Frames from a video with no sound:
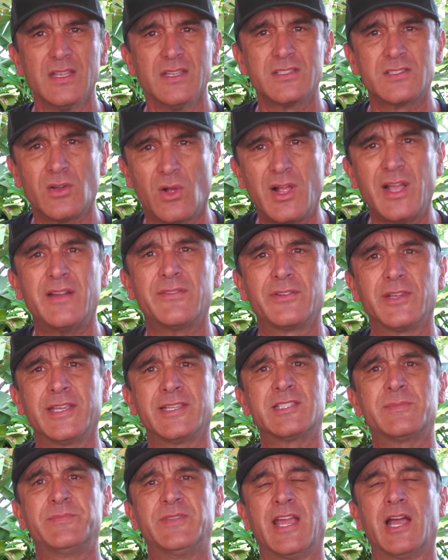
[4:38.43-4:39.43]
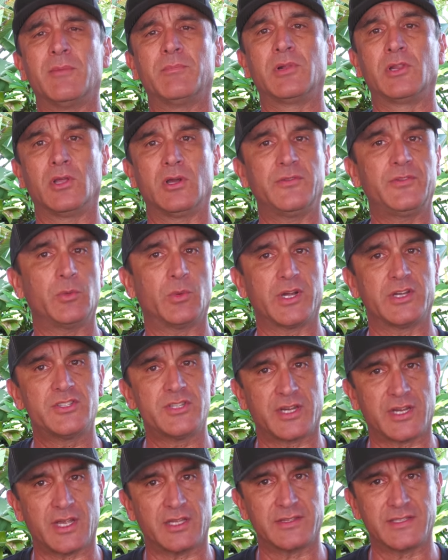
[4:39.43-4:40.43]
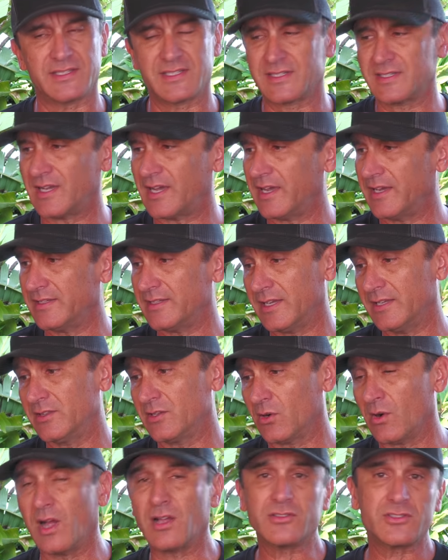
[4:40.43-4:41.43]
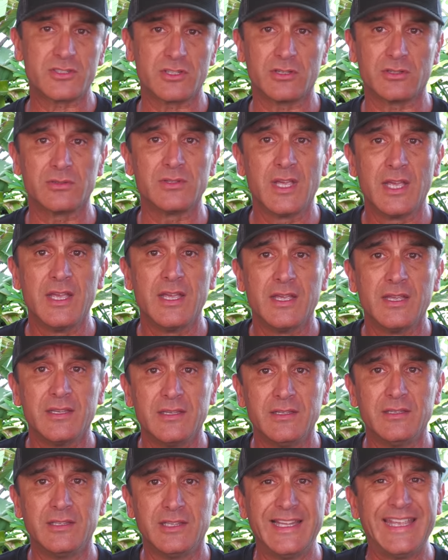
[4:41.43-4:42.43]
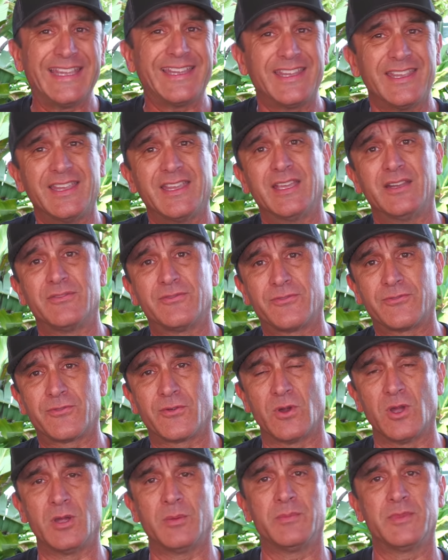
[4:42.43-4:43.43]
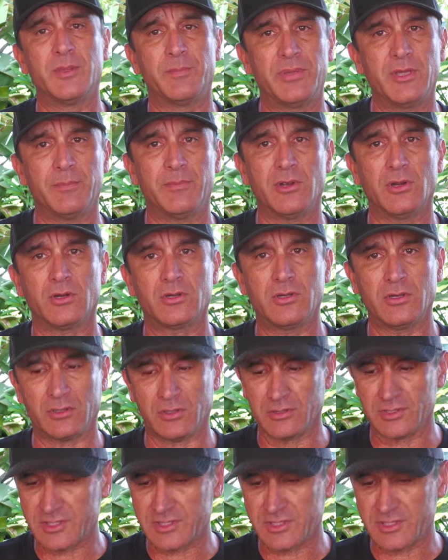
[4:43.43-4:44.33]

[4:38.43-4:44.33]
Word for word: So I'll have links down below if you want to check out the site. And they're also linking it from the Pit Barrel Cooker